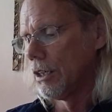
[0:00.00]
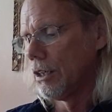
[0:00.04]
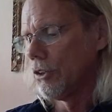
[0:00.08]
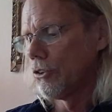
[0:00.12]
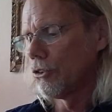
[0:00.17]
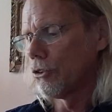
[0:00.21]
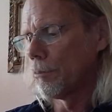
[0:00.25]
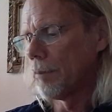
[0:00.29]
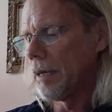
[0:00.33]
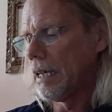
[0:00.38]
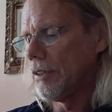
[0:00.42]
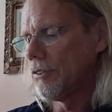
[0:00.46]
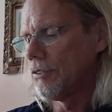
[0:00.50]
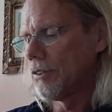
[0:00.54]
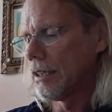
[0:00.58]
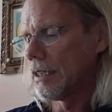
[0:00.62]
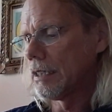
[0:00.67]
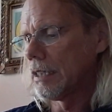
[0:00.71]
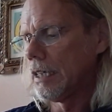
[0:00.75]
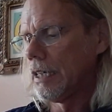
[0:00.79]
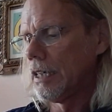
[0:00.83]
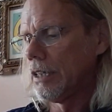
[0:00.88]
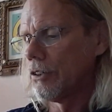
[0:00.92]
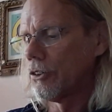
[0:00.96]
So
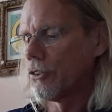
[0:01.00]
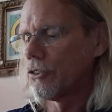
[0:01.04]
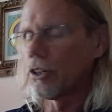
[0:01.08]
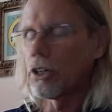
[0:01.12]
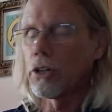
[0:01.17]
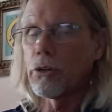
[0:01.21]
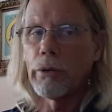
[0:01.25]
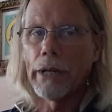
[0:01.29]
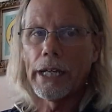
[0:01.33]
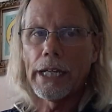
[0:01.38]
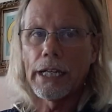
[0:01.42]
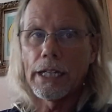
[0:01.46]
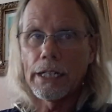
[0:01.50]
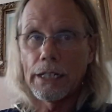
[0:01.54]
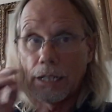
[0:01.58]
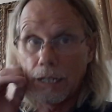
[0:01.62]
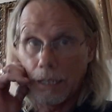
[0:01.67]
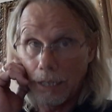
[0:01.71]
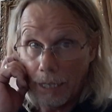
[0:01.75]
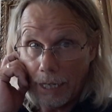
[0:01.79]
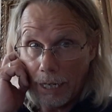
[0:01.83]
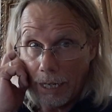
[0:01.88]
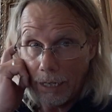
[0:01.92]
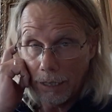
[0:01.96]
basically, there's
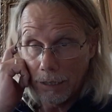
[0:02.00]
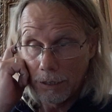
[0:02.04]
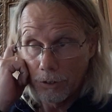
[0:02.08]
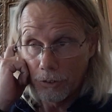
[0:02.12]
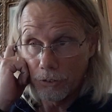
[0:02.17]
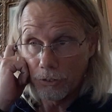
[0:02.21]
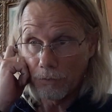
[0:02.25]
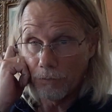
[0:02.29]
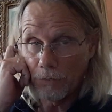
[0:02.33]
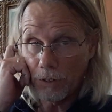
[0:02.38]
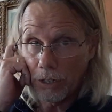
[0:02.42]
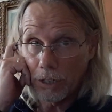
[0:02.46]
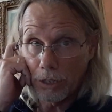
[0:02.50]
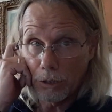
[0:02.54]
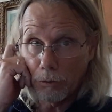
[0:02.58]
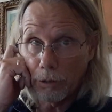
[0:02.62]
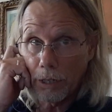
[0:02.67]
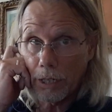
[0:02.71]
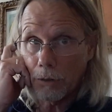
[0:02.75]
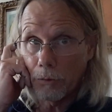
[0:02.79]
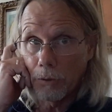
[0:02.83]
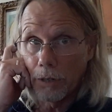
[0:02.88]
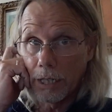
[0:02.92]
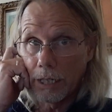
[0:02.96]
a very
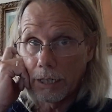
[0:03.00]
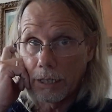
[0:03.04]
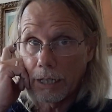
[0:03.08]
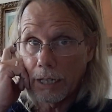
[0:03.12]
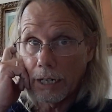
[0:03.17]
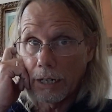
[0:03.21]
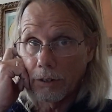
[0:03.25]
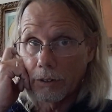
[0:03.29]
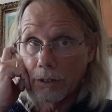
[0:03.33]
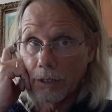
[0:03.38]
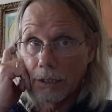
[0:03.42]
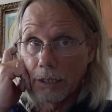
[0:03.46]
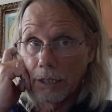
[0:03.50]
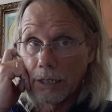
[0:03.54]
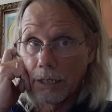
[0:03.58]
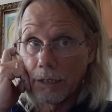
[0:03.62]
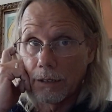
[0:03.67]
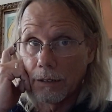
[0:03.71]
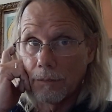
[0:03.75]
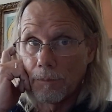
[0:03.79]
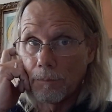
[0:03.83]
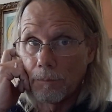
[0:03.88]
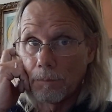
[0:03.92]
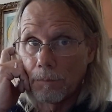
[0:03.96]
quick way to
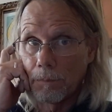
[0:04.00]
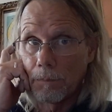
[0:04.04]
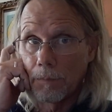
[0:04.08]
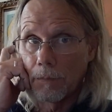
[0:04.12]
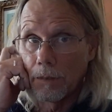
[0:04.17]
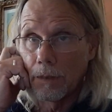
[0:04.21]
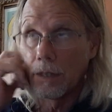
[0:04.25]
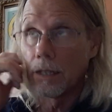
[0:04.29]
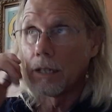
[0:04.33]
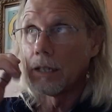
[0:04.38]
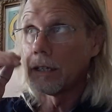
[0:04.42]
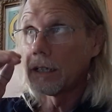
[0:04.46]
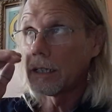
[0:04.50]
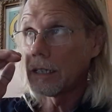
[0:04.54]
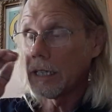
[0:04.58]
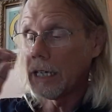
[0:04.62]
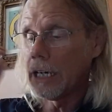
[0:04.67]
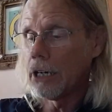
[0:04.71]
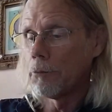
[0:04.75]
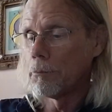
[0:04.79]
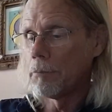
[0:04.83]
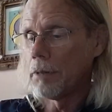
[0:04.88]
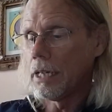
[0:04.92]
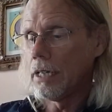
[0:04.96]
calculate the
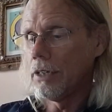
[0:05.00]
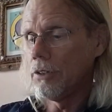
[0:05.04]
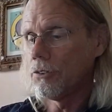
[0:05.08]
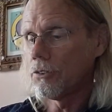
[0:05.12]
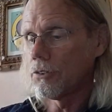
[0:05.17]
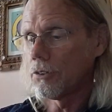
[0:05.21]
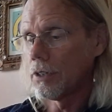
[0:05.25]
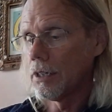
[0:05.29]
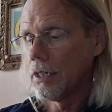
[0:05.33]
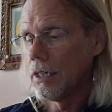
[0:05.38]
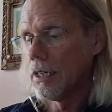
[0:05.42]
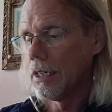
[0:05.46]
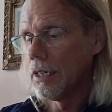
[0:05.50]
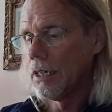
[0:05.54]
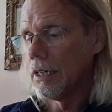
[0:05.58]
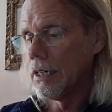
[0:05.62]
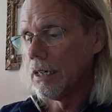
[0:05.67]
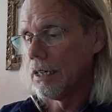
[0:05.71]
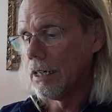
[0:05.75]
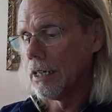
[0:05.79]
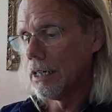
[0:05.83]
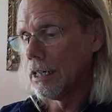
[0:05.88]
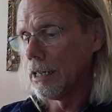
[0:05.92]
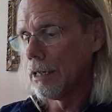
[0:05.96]
cloud base.
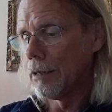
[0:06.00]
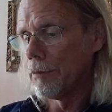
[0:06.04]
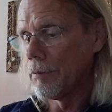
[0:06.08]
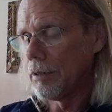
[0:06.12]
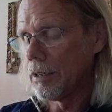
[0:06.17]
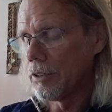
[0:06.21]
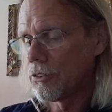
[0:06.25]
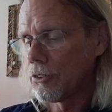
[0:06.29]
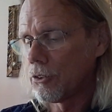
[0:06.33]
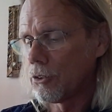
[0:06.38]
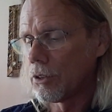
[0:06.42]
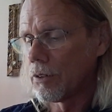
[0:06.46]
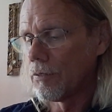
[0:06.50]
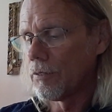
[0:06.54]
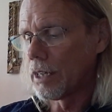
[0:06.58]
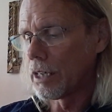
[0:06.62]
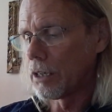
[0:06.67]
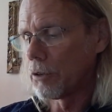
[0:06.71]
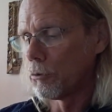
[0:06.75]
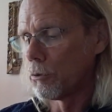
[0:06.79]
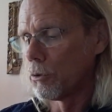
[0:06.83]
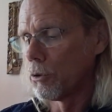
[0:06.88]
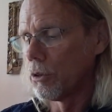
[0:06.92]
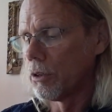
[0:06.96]
It's sort of like
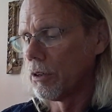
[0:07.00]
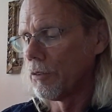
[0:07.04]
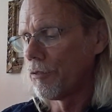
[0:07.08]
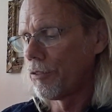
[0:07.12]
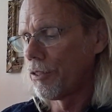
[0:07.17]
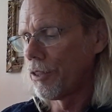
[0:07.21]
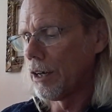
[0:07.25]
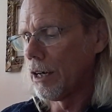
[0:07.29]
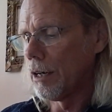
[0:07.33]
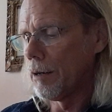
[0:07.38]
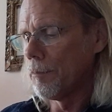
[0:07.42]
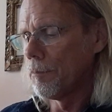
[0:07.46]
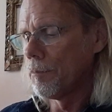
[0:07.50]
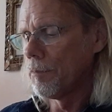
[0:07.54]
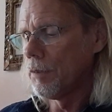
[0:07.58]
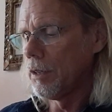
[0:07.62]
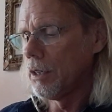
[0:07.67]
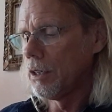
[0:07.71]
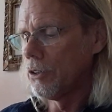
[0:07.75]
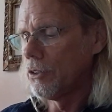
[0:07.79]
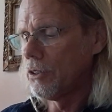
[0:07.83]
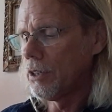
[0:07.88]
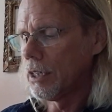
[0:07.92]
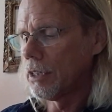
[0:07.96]
a rule of thumb.
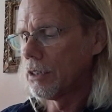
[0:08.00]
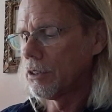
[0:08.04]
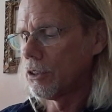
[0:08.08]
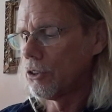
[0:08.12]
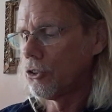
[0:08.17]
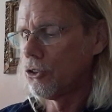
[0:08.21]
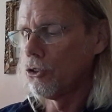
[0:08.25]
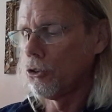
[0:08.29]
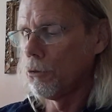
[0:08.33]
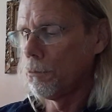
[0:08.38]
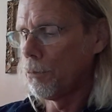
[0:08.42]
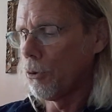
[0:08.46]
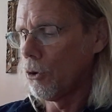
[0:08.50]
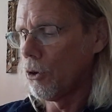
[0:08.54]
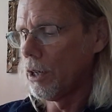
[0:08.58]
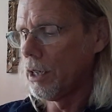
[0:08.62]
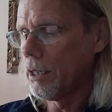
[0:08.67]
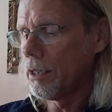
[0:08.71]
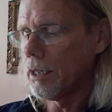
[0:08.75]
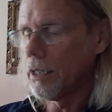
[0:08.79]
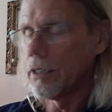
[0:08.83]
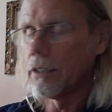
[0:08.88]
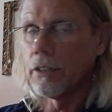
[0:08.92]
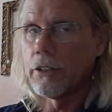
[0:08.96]
You take the dew
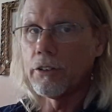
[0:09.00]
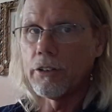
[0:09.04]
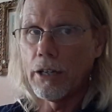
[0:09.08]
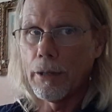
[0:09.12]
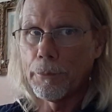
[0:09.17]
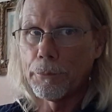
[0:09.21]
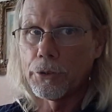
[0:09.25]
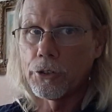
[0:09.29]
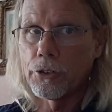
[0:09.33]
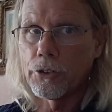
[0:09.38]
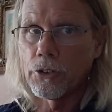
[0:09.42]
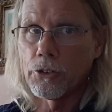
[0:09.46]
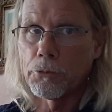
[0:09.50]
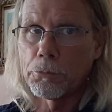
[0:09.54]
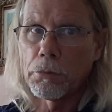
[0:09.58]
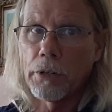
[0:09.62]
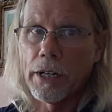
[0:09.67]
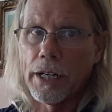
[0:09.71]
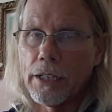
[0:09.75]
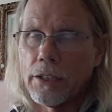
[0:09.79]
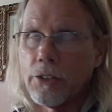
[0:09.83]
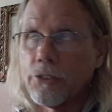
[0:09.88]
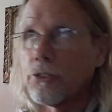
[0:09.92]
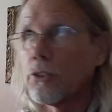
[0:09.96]
point and the temperature
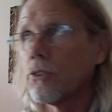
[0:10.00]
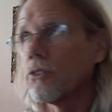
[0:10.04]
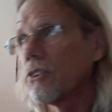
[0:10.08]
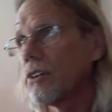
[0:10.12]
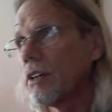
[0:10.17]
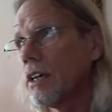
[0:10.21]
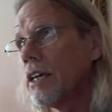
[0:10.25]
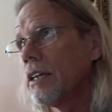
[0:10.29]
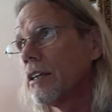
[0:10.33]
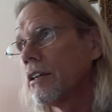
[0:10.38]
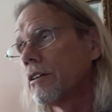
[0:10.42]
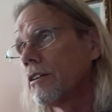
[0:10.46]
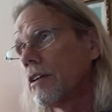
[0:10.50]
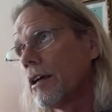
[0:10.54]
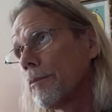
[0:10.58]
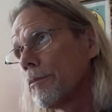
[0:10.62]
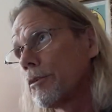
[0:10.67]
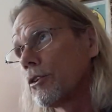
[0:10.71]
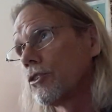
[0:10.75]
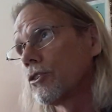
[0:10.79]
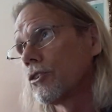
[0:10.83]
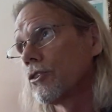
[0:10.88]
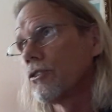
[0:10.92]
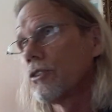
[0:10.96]
spread. So say the
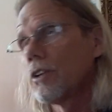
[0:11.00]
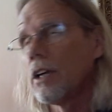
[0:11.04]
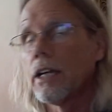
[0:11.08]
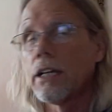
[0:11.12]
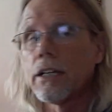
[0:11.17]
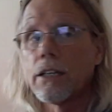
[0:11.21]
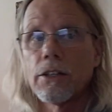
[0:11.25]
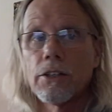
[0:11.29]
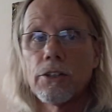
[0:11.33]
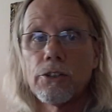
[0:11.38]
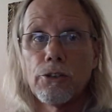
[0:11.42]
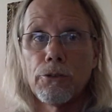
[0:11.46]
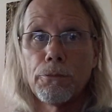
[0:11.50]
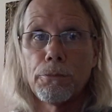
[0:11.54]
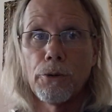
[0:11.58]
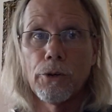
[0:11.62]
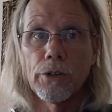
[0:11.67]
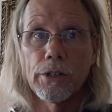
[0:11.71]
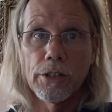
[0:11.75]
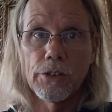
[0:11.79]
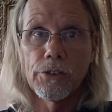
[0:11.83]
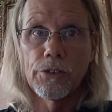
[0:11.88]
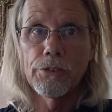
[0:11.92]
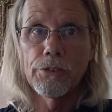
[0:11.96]
temperature is 10 and the dew point is